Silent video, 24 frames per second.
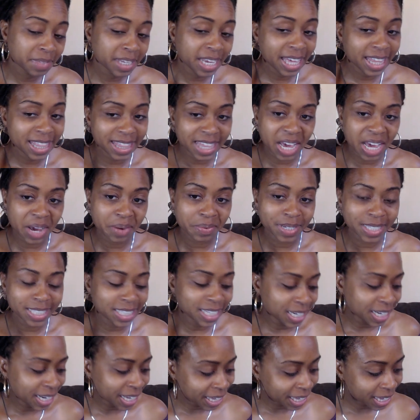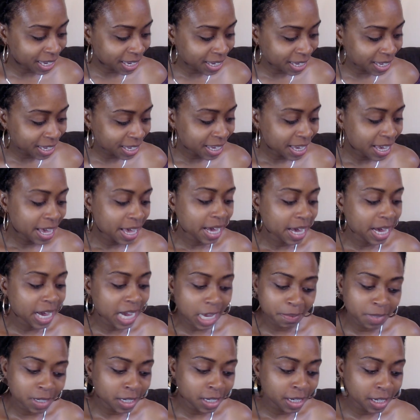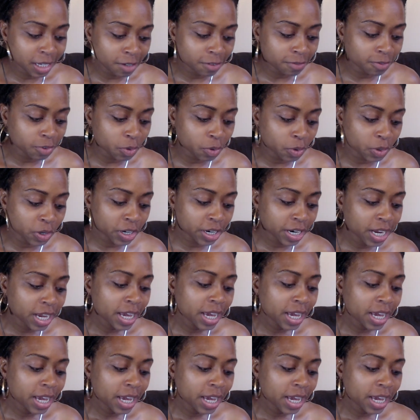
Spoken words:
That was the link I've been looking for.